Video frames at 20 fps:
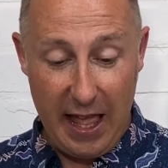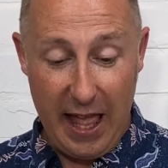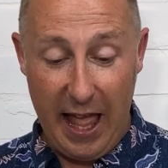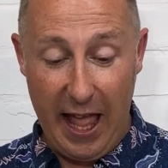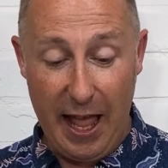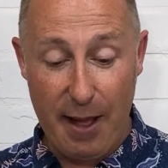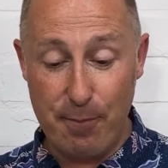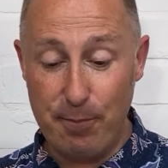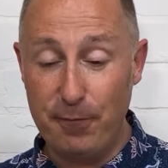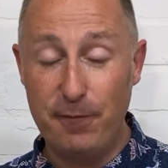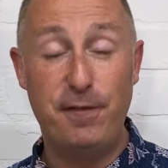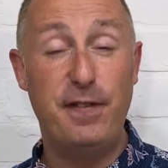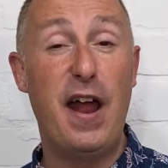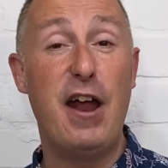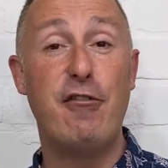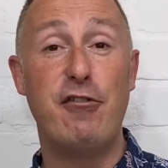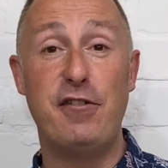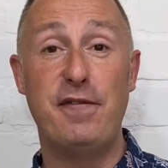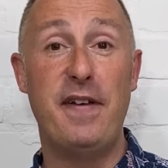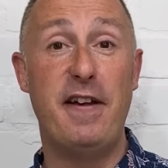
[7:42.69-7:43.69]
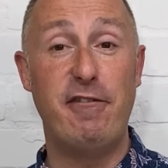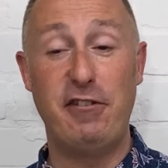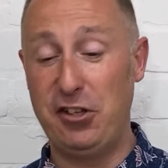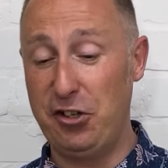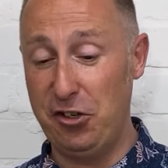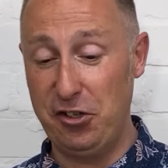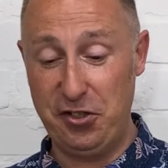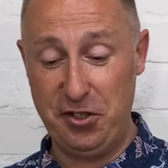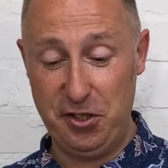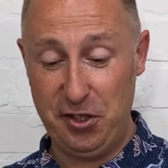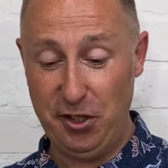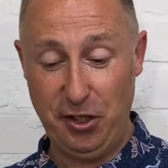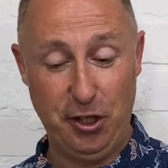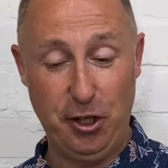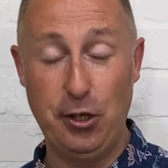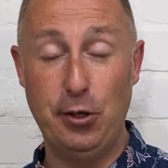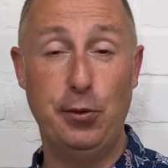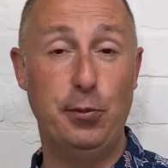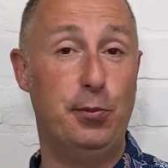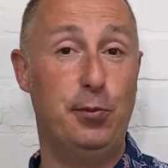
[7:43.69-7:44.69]
Um, very, very good.
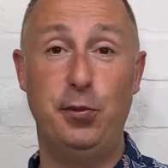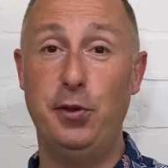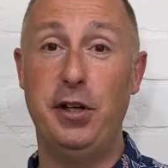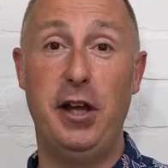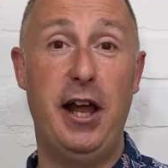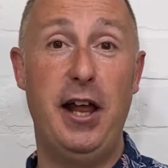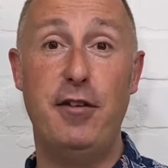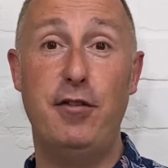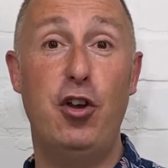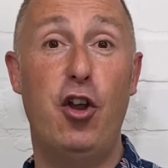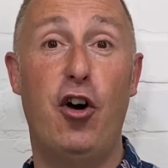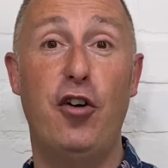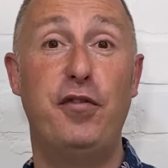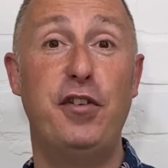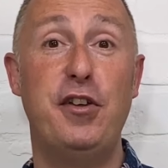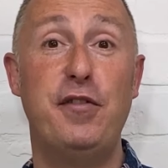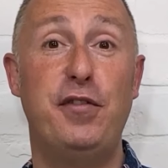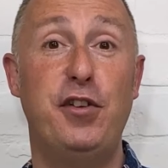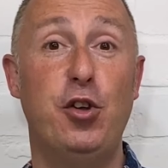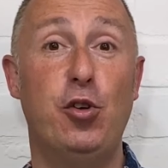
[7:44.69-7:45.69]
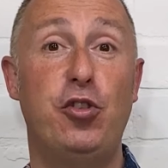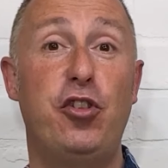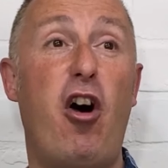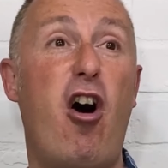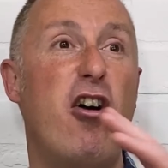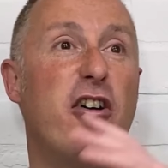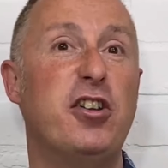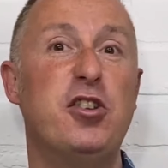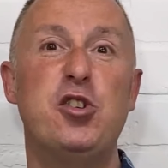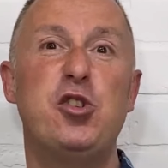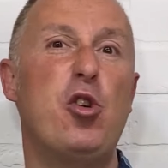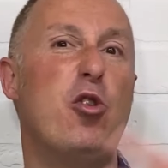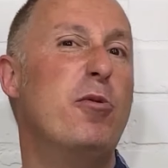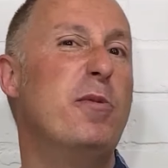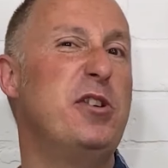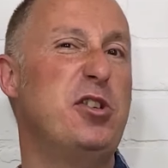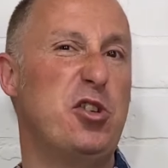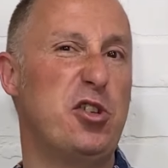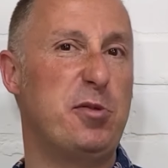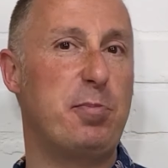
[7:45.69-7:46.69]
You, a lot of you, if you're dark and
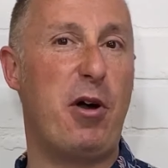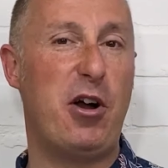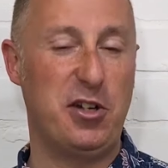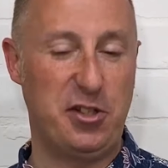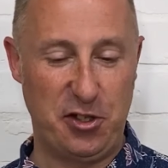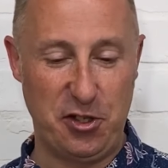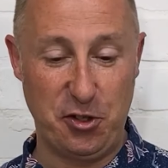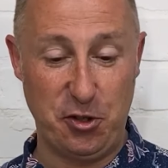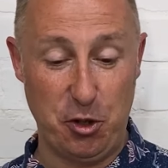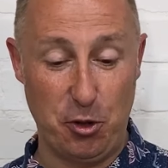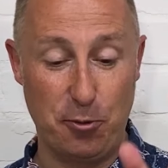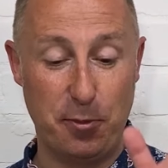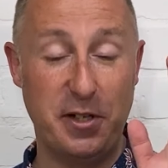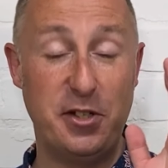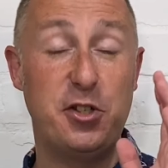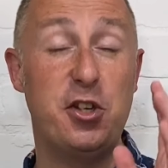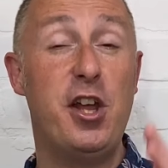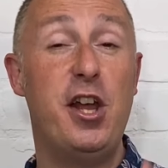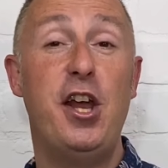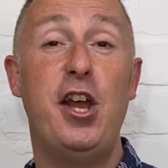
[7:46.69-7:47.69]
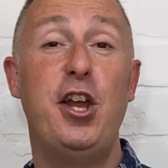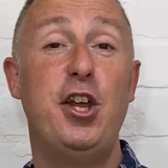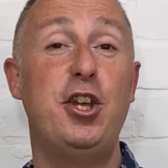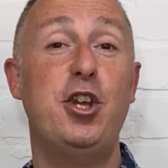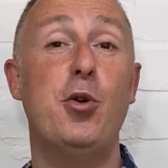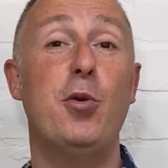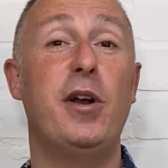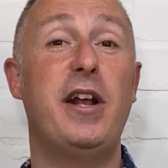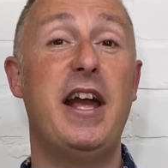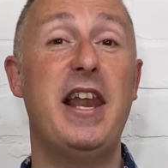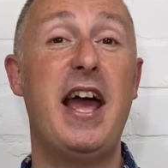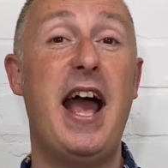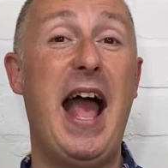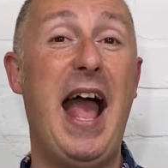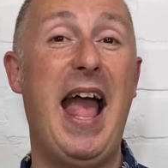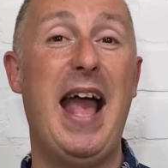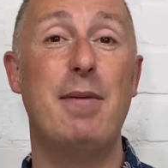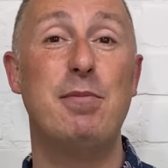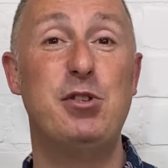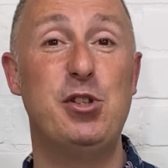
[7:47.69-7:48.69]
stormies, you're spiced and stormies, you're going to
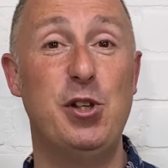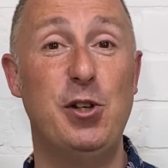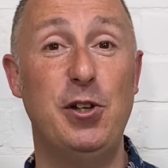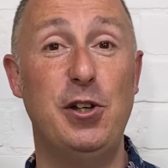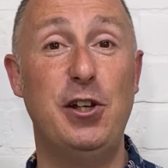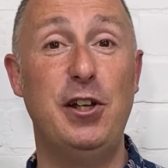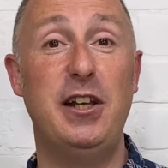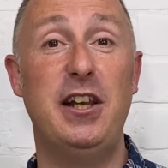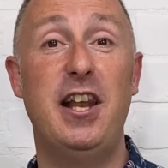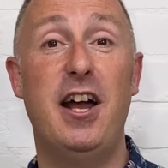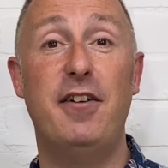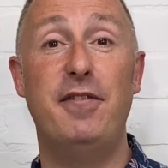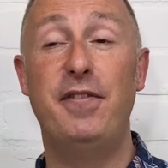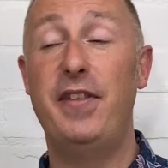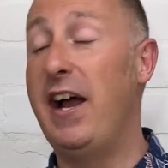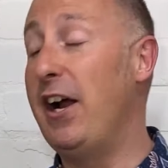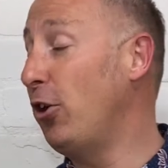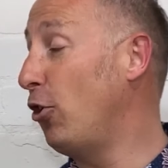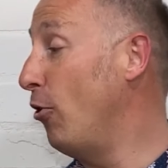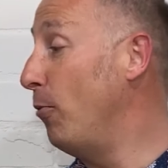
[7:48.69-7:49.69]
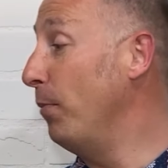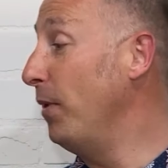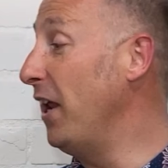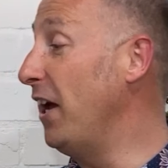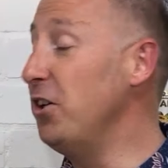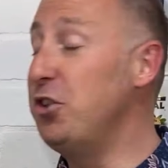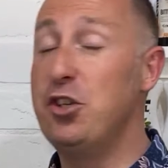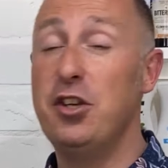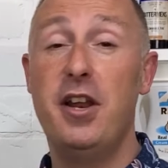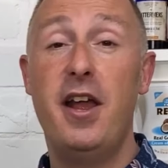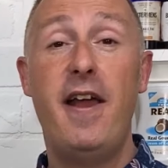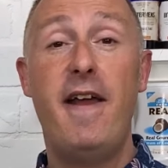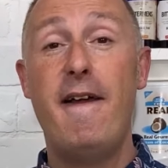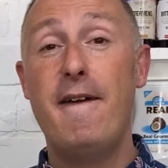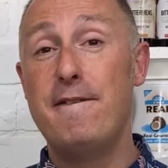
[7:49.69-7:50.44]
absolutely love that combination.